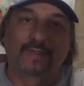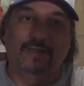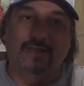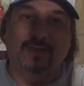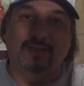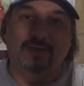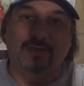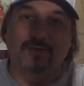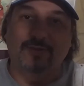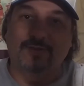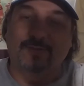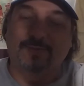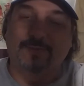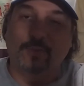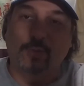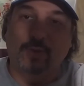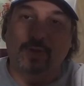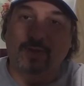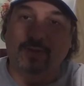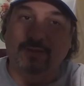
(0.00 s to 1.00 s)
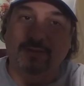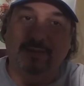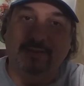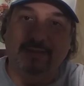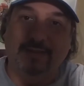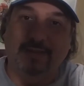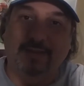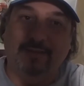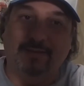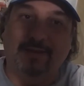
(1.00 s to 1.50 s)
in those 4.
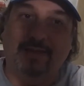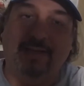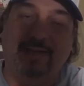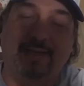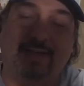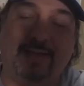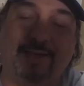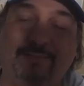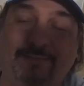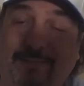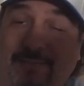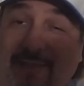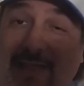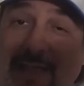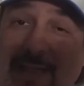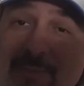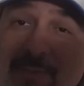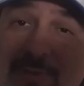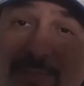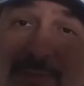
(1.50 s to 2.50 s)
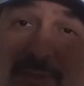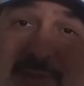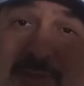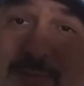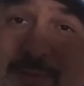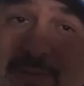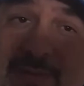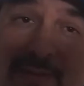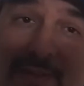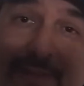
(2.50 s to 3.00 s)
You know, I would put
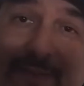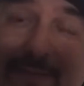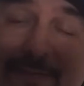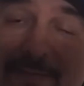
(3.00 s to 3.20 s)
him at least